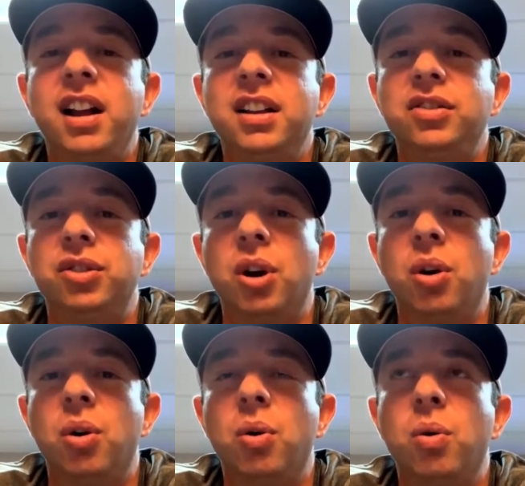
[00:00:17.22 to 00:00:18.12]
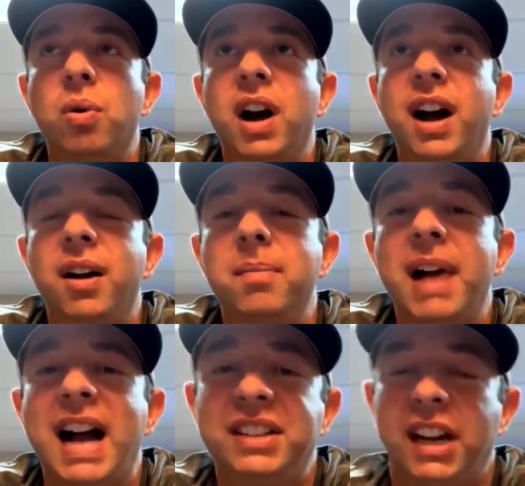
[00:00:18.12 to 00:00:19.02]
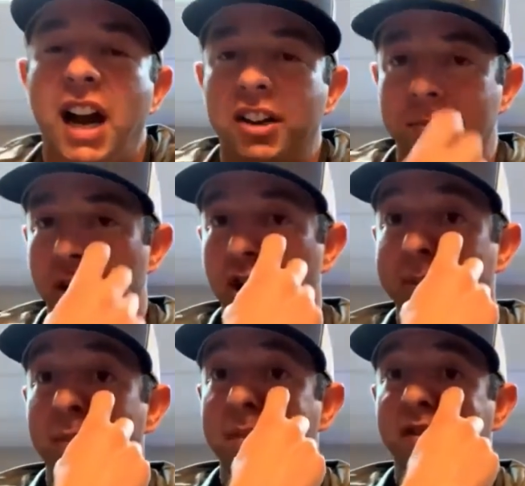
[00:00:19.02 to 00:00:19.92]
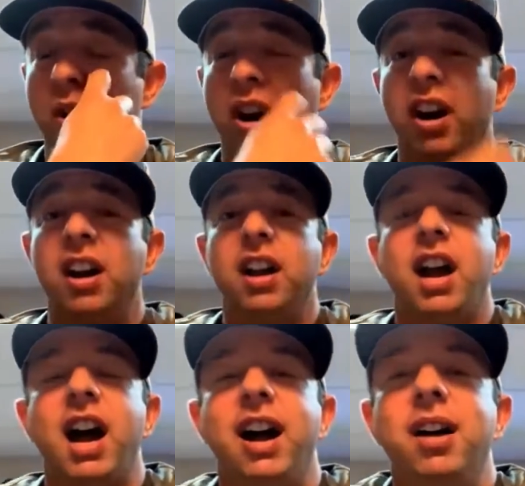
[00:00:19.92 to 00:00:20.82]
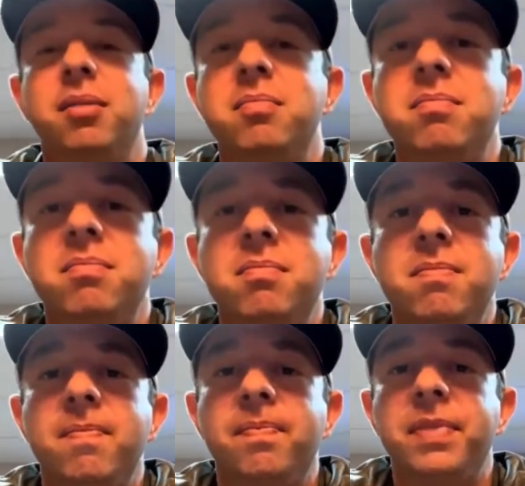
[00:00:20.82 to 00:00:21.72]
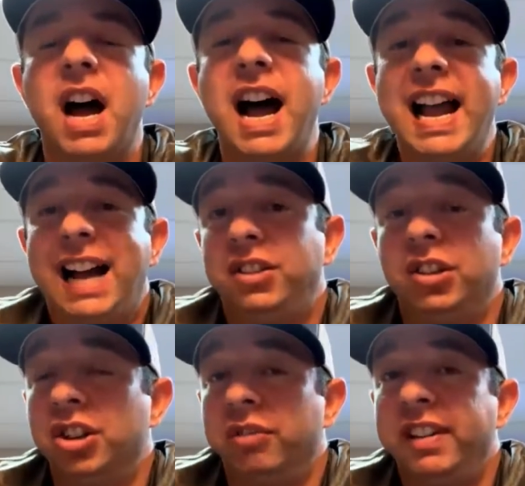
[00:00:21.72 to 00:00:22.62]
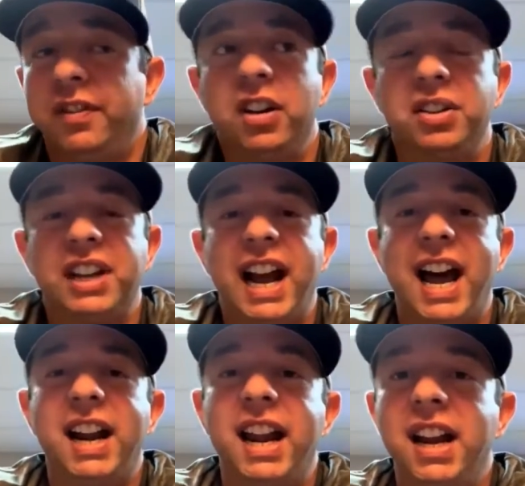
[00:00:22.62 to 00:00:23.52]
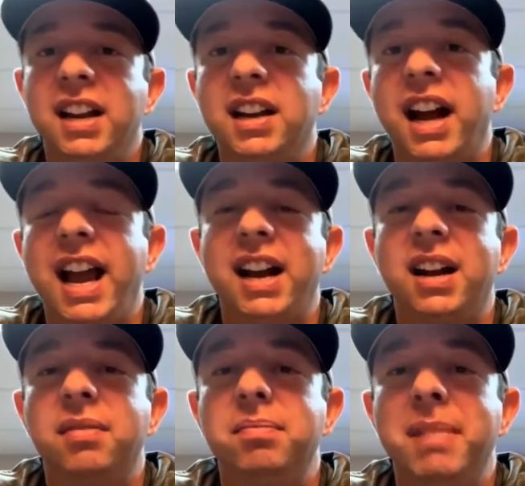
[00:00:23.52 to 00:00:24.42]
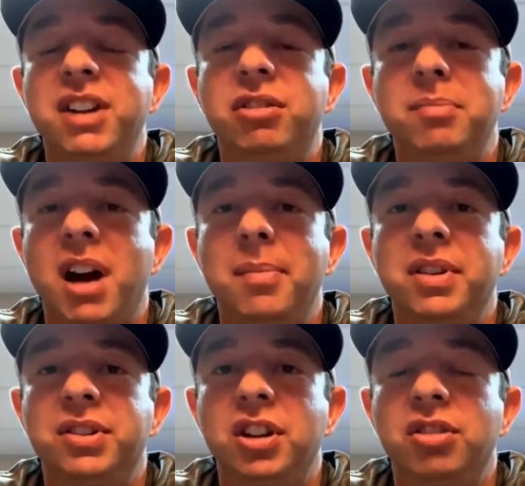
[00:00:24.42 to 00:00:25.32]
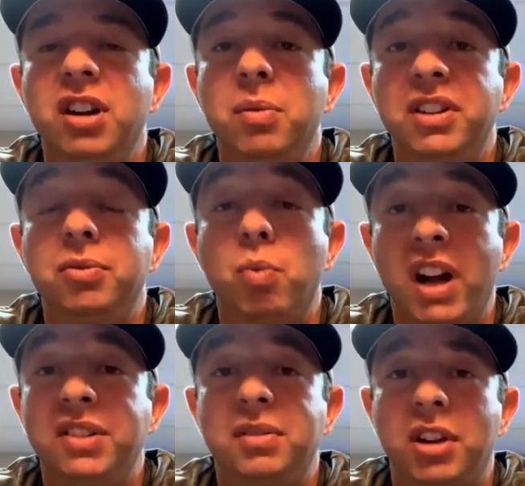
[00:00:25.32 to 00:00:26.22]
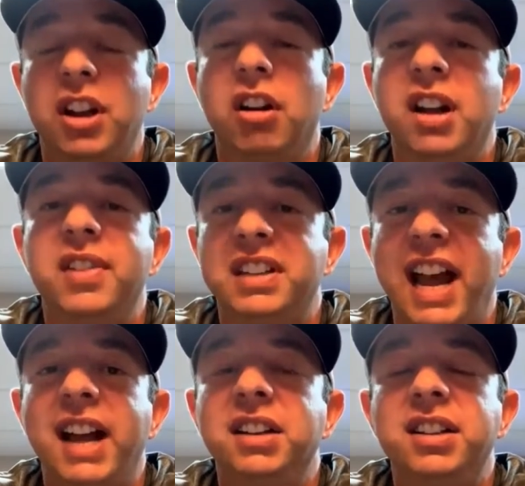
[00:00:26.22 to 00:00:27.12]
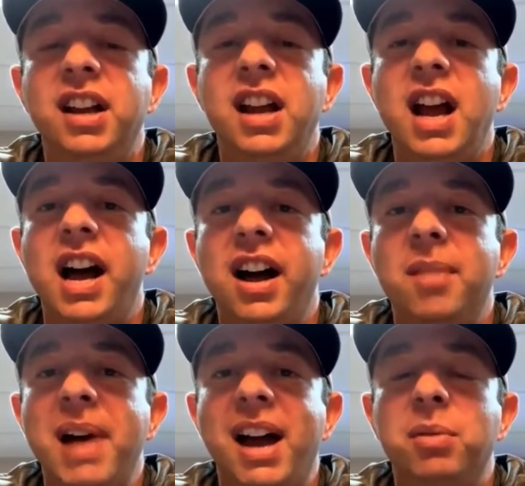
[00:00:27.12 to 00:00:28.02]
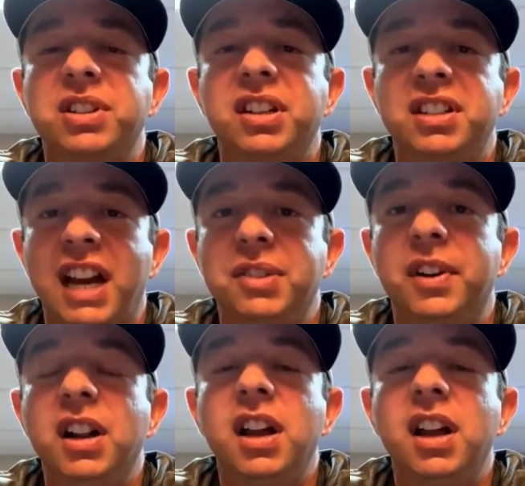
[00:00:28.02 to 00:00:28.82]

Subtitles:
As I kind of spoke about before, um, I had surgery first. I had a major abdominal surgery, which was curative intent, and it was successful.